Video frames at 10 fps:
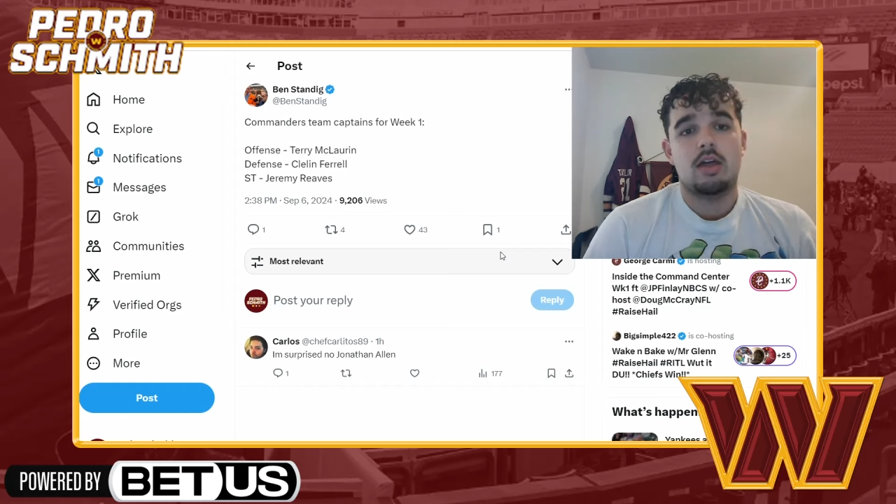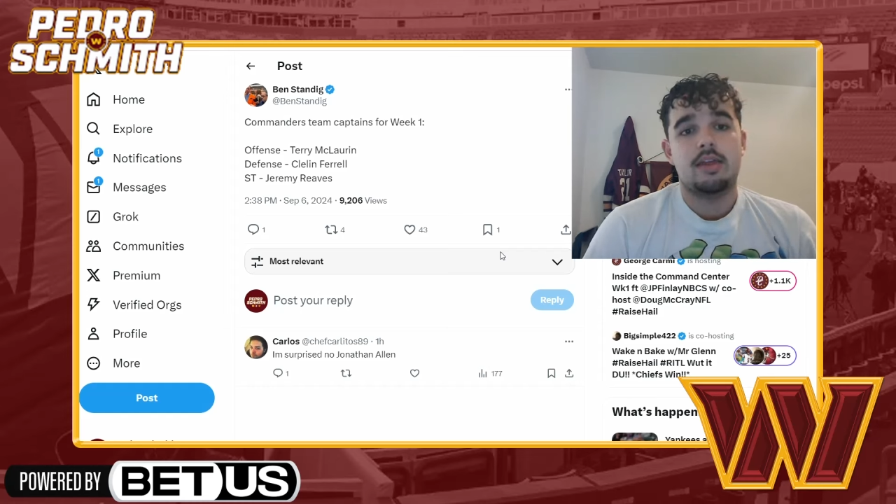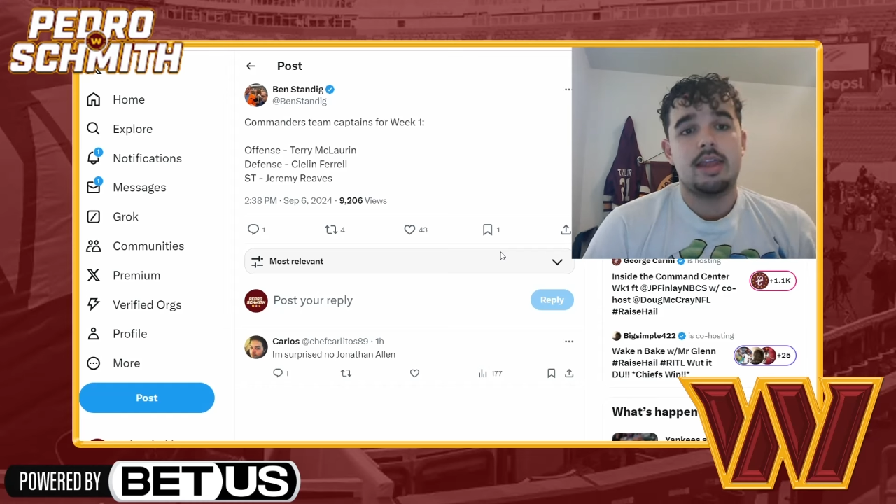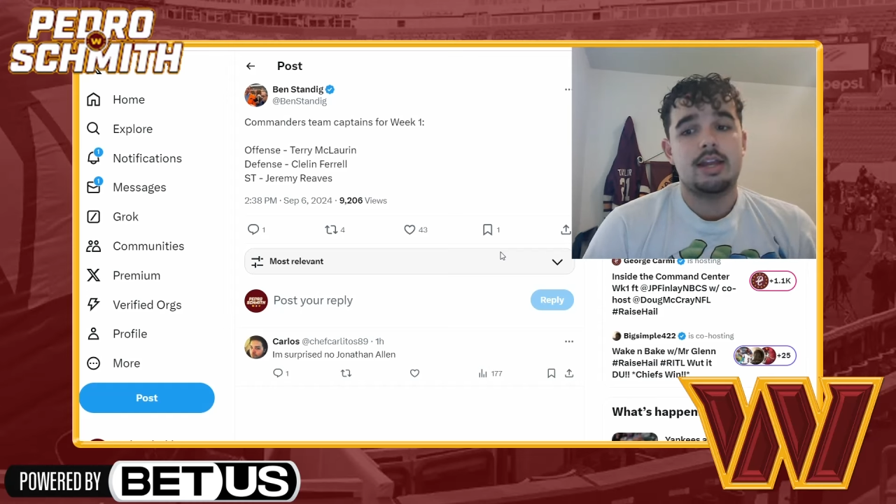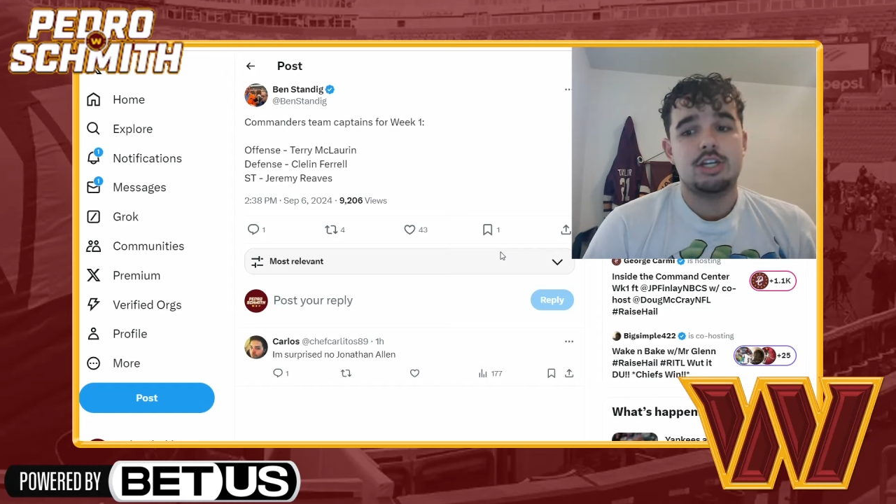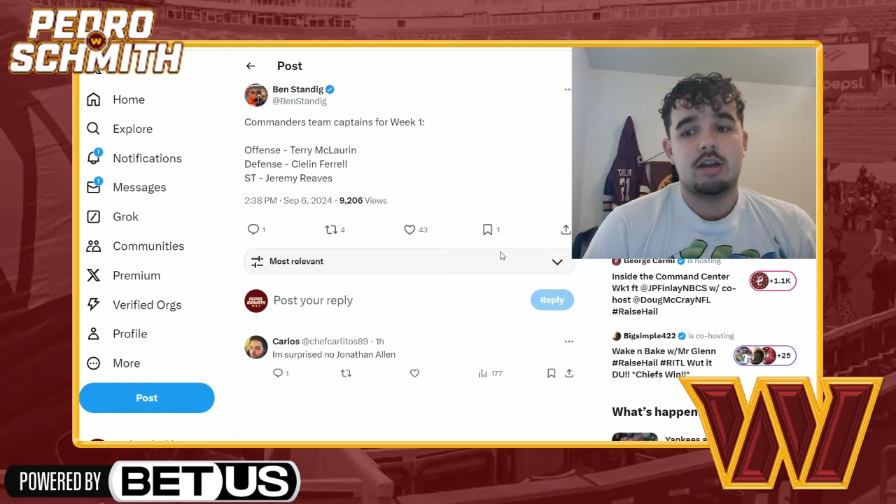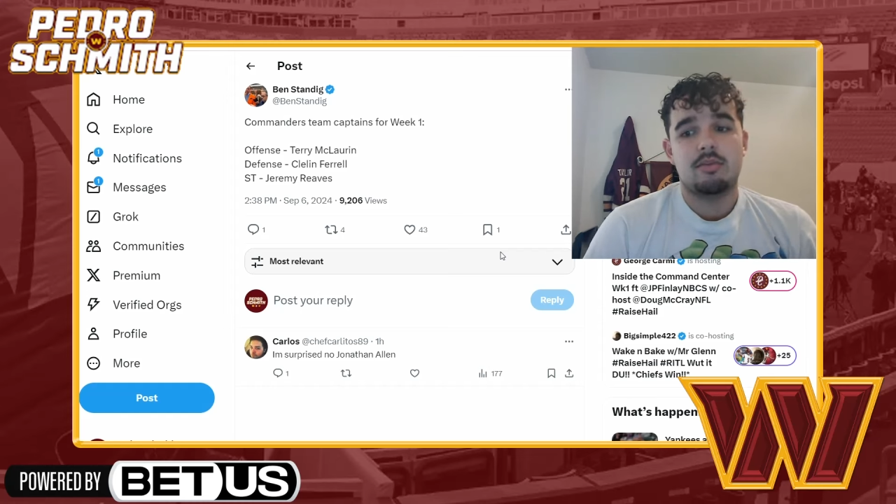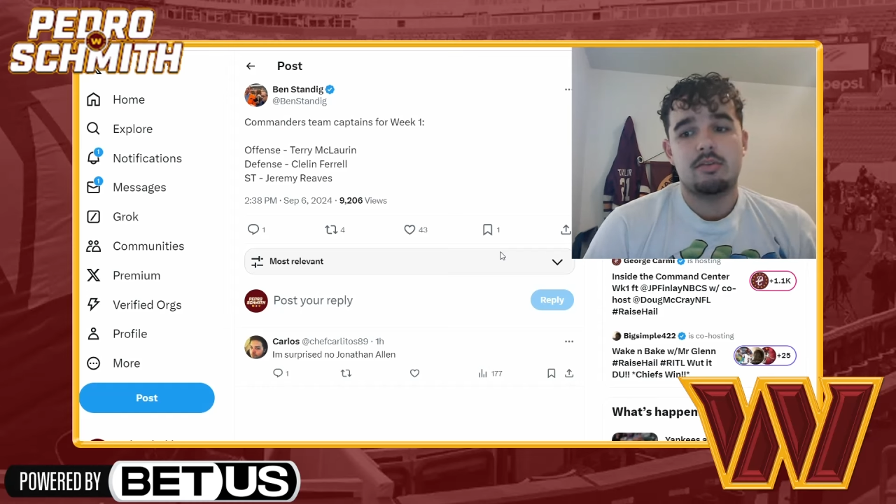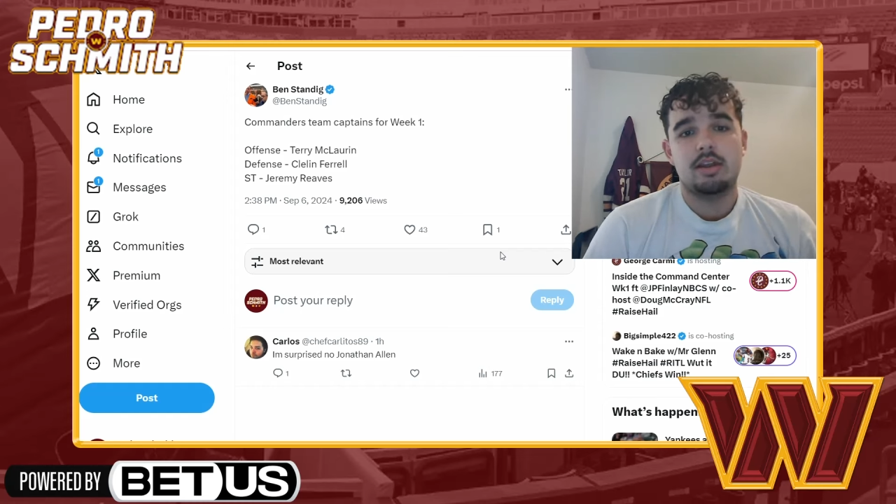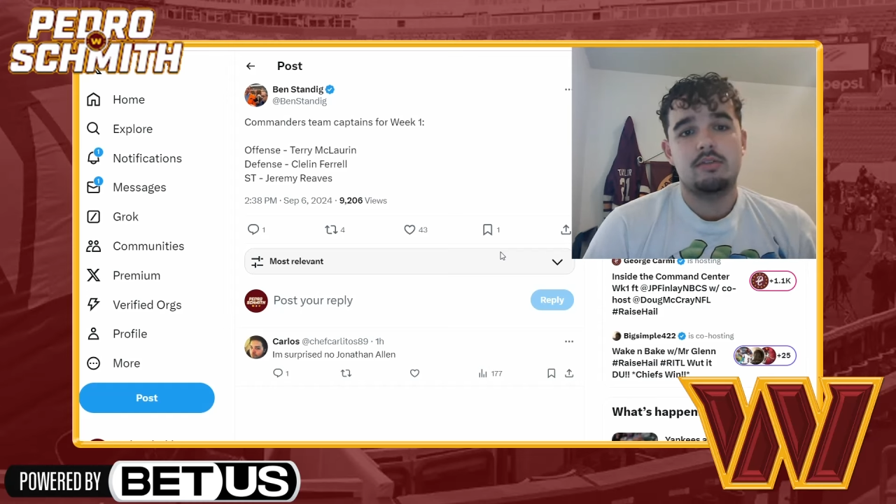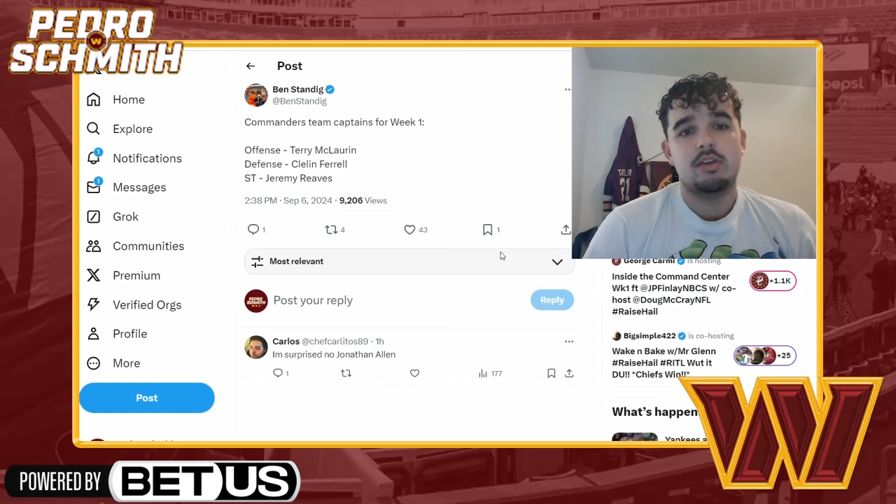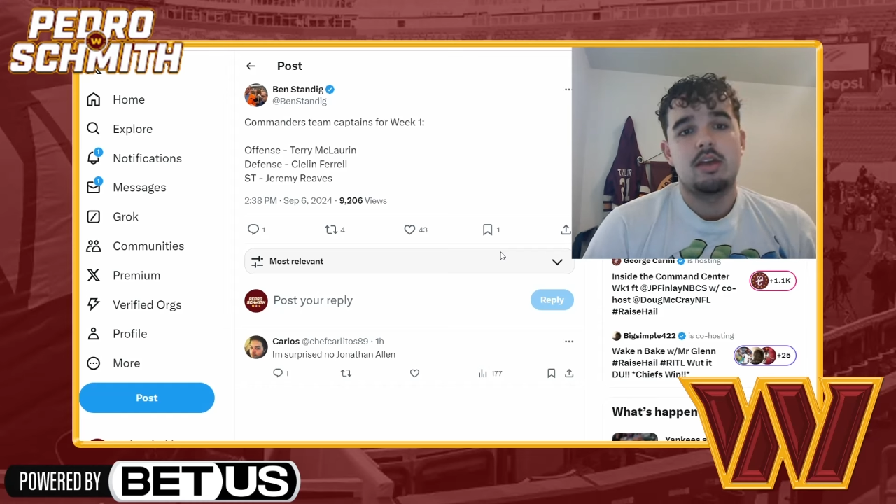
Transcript: They got Jeremy Reaves,